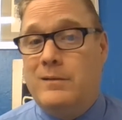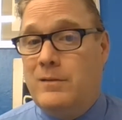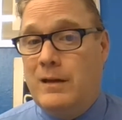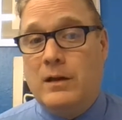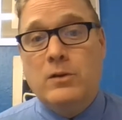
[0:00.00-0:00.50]

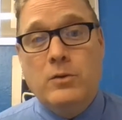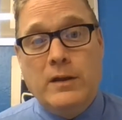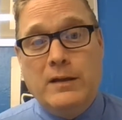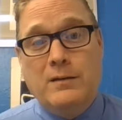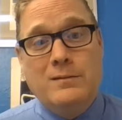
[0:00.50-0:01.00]

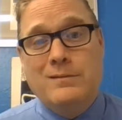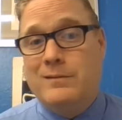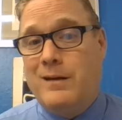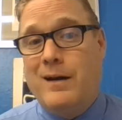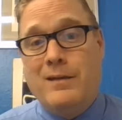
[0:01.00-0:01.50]
including
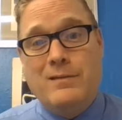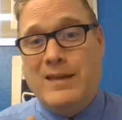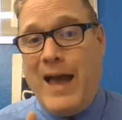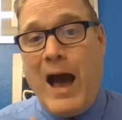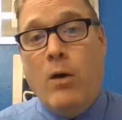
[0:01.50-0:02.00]

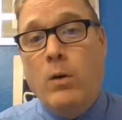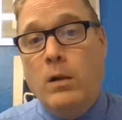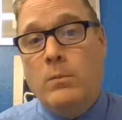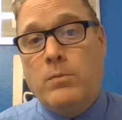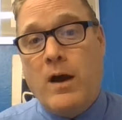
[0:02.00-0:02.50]
the OWL
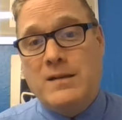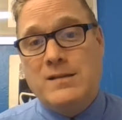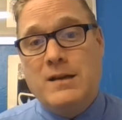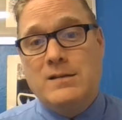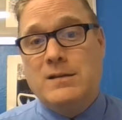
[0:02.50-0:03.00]

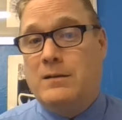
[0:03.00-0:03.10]
process.